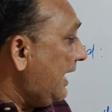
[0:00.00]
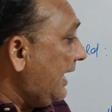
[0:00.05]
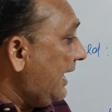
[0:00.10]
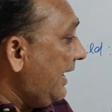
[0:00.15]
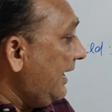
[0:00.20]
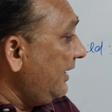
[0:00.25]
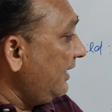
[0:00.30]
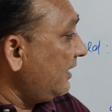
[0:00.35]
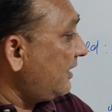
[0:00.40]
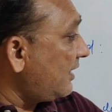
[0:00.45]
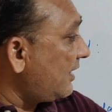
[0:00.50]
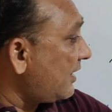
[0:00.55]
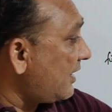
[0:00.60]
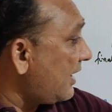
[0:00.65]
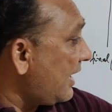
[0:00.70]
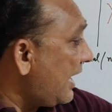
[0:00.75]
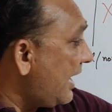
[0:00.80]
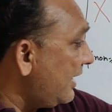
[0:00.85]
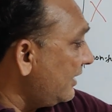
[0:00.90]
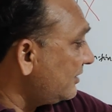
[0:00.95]
and
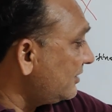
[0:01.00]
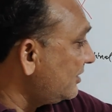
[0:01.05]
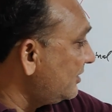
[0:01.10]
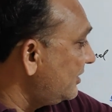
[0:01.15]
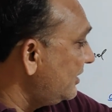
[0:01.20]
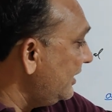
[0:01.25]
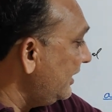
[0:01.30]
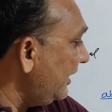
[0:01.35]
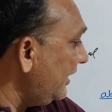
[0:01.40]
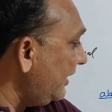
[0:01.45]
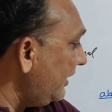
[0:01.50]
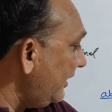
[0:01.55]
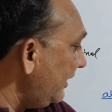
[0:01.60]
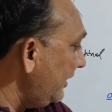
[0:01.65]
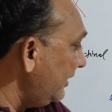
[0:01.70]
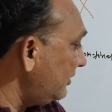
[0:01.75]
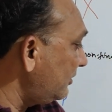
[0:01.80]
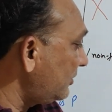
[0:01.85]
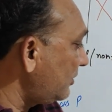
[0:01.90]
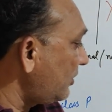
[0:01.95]
class
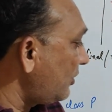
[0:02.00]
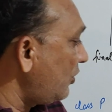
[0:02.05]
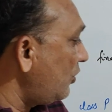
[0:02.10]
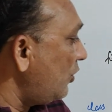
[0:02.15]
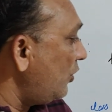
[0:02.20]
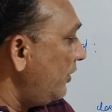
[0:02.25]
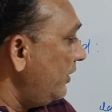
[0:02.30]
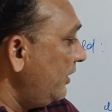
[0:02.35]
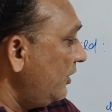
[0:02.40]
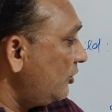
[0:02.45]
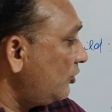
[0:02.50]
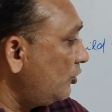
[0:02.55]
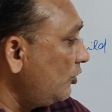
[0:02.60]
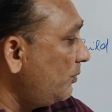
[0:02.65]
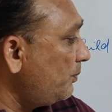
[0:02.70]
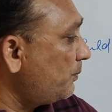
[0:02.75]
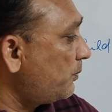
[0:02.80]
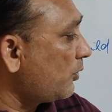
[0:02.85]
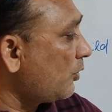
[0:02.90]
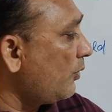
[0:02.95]
D is going
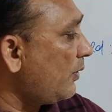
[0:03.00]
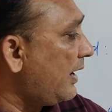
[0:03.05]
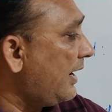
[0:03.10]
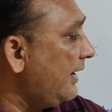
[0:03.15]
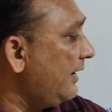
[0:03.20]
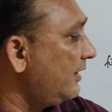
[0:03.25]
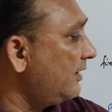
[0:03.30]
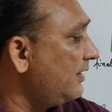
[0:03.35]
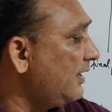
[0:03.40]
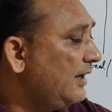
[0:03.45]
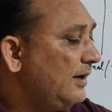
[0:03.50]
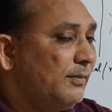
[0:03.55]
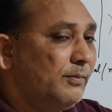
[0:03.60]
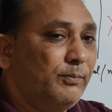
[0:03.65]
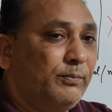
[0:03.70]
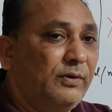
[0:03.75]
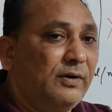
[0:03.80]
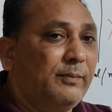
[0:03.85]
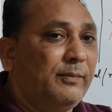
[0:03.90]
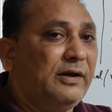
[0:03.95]
to provide the
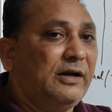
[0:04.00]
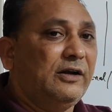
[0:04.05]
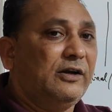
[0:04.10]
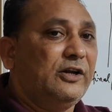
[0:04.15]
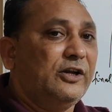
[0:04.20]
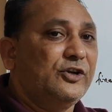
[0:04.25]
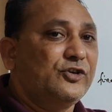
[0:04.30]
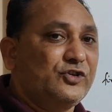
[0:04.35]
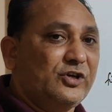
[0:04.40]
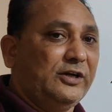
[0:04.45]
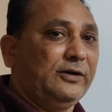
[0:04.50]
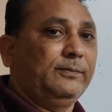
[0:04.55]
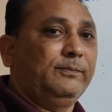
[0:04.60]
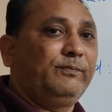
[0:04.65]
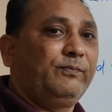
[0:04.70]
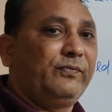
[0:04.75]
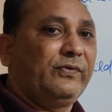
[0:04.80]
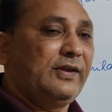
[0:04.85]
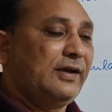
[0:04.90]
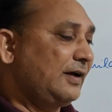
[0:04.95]
implementation,
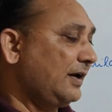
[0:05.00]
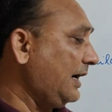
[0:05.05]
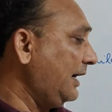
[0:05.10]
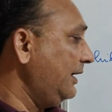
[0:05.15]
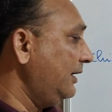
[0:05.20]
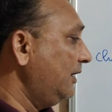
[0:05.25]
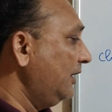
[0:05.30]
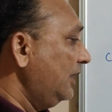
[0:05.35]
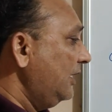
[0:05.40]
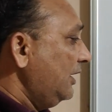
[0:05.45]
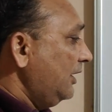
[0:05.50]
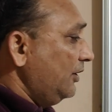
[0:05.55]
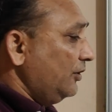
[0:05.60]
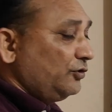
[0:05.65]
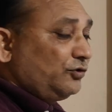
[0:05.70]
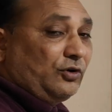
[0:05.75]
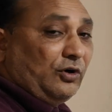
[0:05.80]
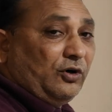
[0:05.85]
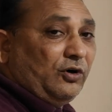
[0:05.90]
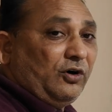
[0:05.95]
right?
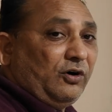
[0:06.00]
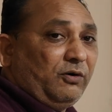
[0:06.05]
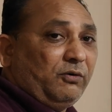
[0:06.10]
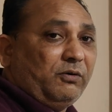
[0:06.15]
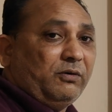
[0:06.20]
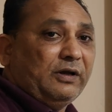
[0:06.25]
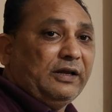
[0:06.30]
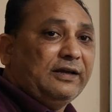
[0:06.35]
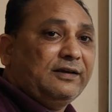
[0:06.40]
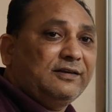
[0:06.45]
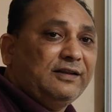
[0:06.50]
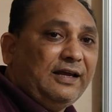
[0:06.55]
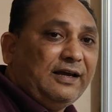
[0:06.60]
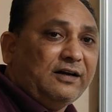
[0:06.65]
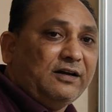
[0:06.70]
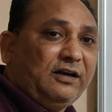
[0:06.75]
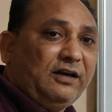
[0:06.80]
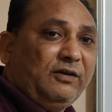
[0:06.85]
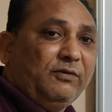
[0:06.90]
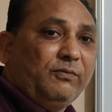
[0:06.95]
So
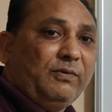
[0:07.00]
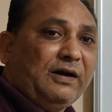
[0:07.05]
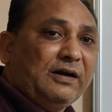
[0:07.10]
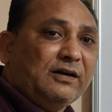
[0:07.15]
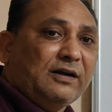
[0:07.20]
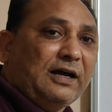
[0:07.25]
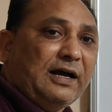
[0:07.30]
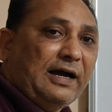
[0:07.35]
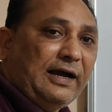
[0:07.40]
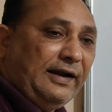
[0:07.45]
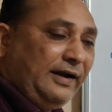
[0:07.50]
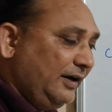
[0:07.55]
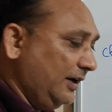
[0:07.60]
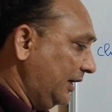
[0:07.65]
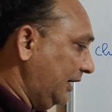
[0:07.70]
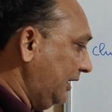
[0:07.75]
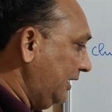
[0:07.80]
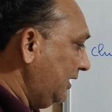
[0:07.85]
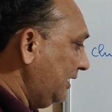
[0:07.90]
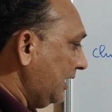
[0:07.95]
exactly what I
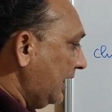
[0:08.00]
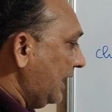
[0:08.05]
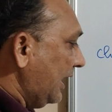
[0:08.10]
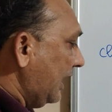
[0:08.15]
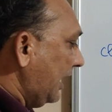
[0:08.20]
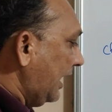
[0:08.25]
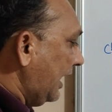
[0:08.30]
did,